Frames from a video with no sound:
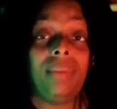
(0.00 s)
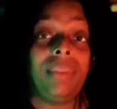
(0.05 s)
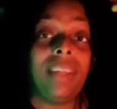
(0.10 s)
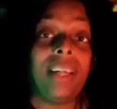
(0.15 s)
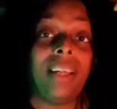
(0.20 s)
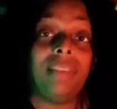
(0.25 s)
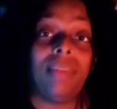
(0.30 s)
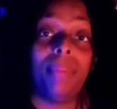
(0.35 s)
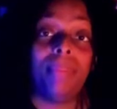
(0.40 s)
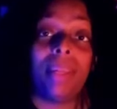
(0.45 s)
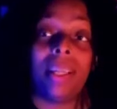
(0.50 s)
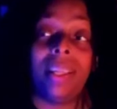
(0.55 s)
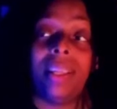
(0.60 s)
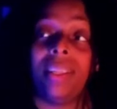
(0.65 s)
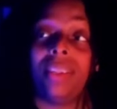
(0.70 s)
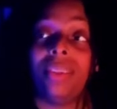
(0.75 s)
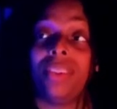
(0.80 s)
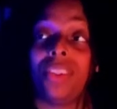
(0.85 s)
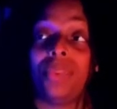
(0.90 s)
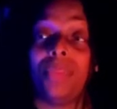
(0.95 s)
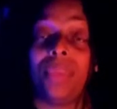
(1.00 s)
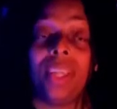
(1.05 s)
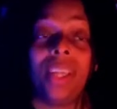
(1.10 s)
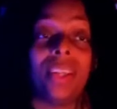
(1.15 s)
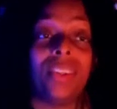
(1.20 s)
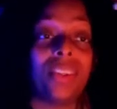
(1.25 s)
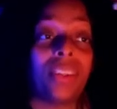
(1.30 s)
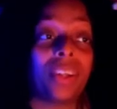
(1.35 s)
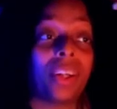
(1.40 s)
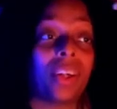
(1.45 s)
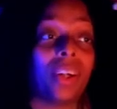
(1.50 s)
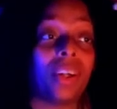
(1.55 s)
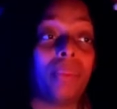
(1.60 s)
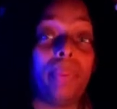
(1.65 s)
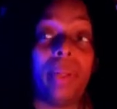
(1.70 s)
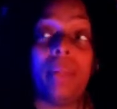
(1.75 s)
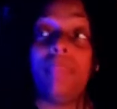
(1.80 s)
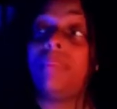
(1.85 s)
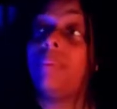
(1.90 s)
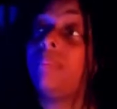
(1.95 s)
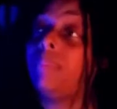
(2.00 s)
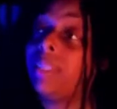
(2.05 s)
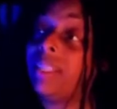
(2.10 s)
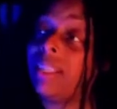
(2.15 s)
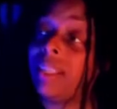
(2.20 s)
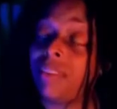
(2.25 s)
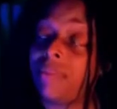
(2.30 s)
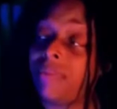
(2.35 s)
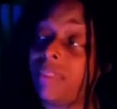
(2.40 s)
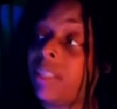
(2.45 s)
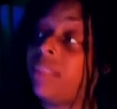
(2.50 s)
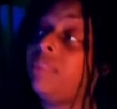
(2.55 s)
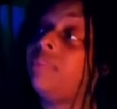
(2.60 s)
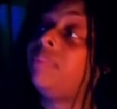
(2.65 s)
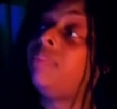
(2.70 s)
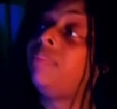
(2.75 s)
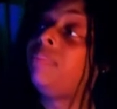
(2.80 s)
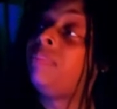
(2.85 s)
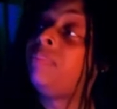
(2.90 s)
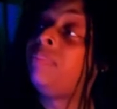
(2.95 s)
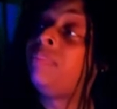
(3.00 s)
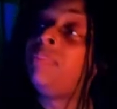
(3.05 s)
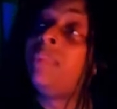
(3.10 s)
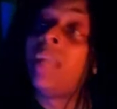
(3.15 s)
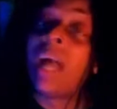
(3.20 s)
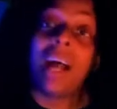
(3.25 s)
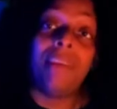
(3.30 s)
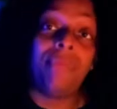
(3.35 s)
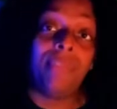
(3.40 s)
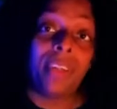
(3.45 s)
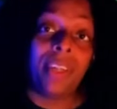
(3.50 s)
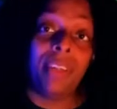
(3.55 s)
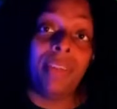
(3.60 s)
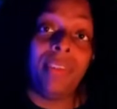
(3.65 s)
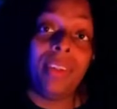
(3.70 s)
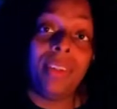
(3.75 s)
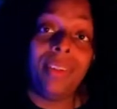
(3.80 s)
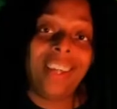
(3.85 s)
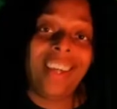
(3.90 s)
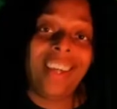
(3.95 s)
Not everybody. I know some of you guys aren't car people, but that's fine. I forgive you.